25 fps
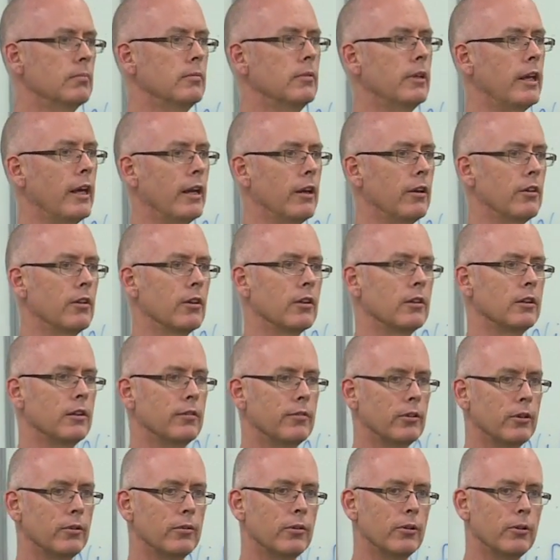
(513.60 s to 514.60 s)
get into the
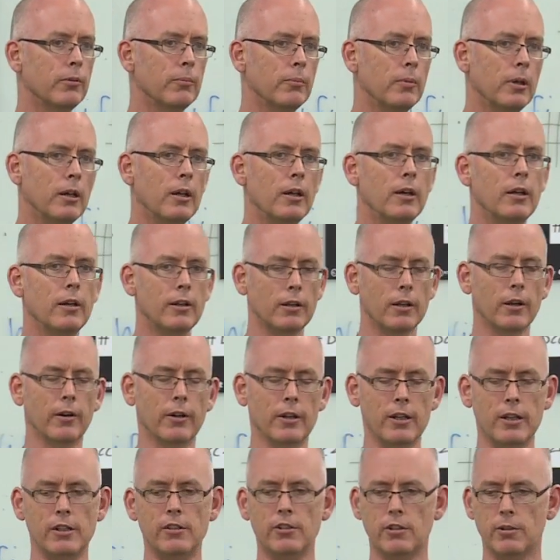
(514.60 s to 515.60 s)
living room? No,
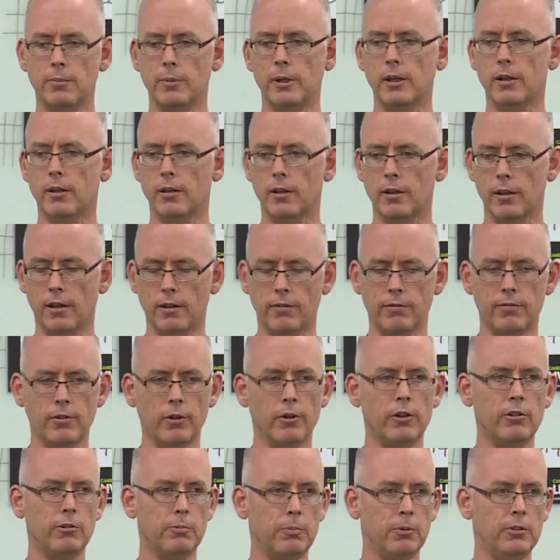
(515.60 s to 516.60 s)
it needs to be a
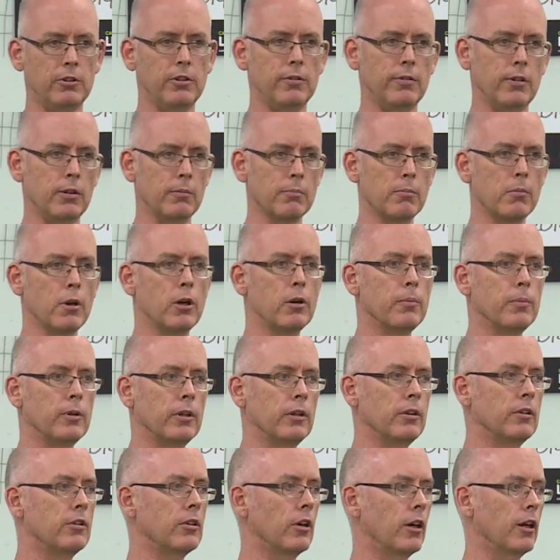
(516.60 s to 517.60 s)
very specific moment
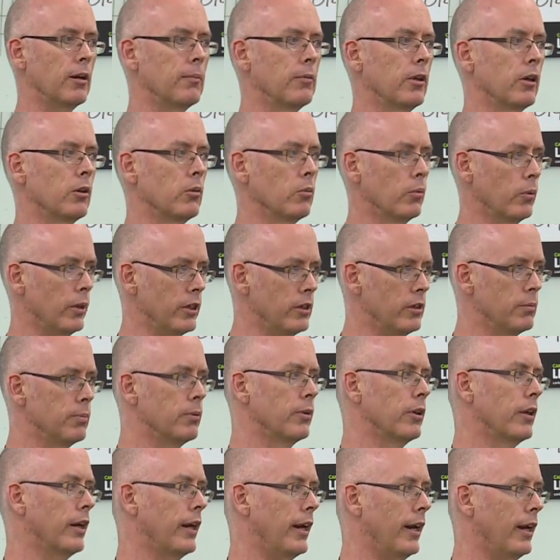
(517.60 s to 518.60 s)
in time, like when you
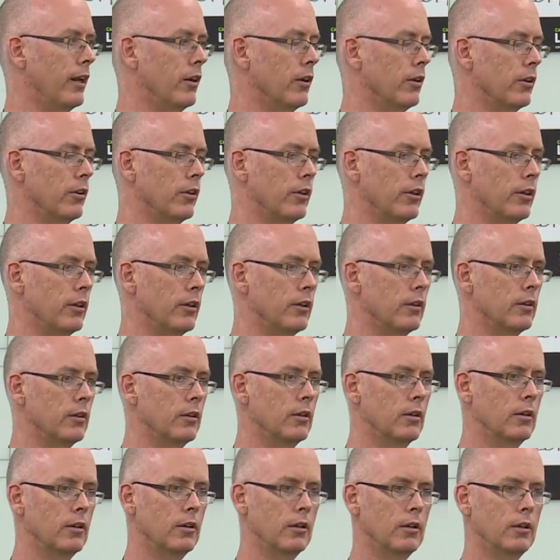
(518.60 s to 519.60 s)
put your hand on
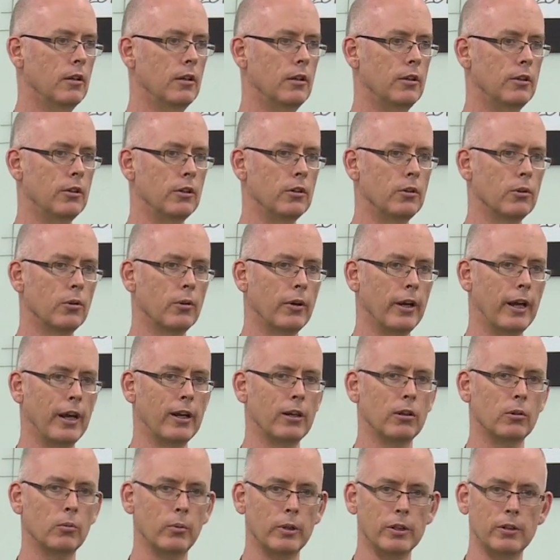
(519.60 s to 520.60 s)
the door
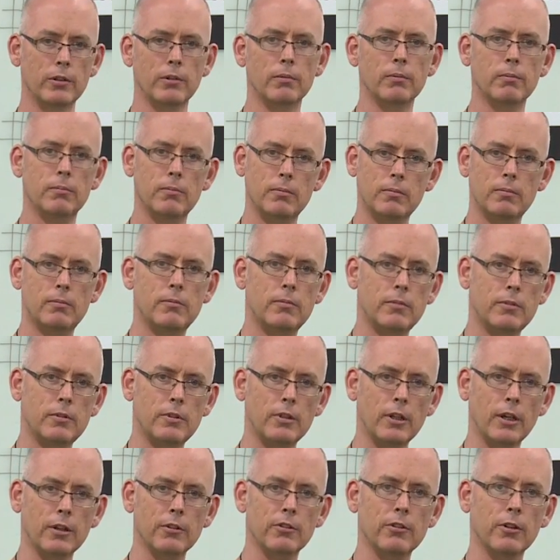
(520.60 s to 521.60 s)
handle, when you
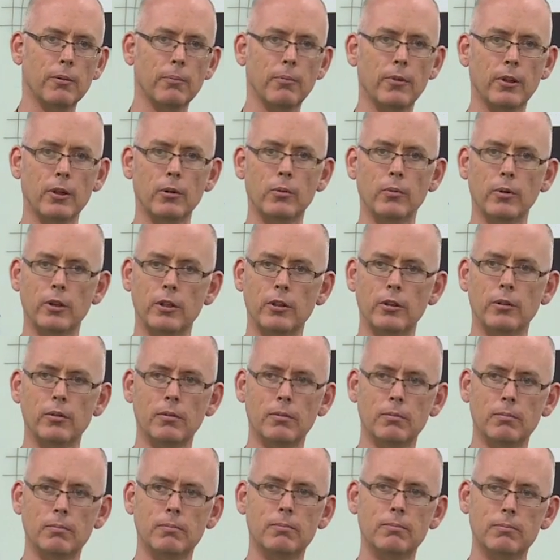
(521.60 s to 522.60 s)
tap something, when you,
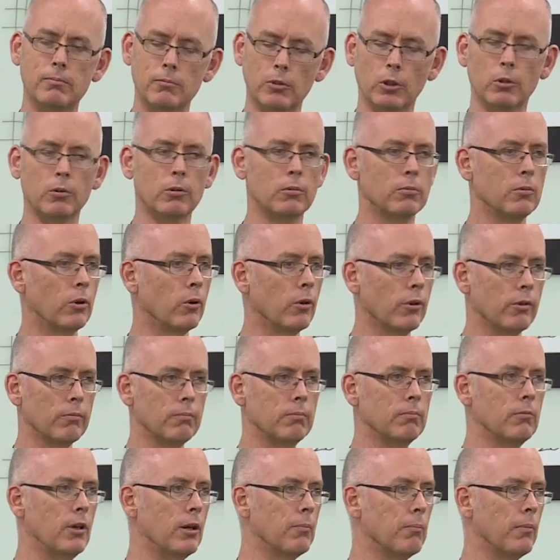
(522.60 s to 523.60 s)
or
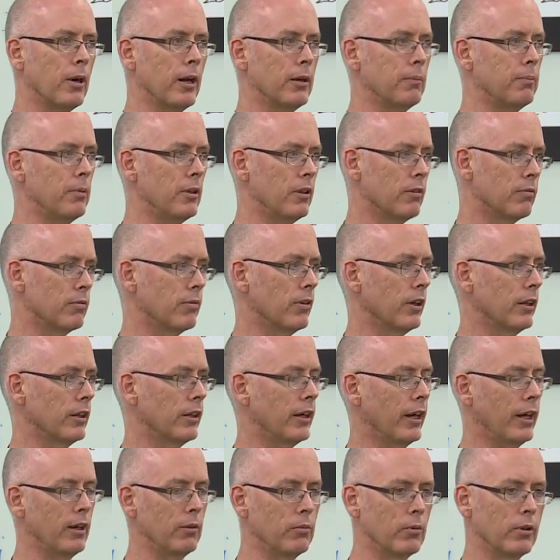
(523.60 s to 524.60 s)
it might be the front
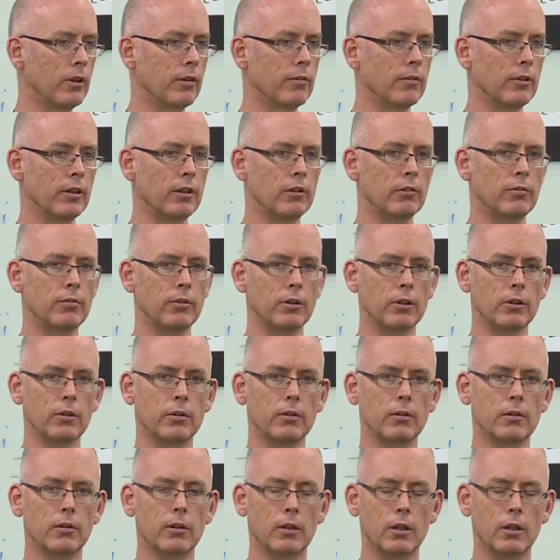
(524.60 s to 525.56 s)
gate, whatever it is for you.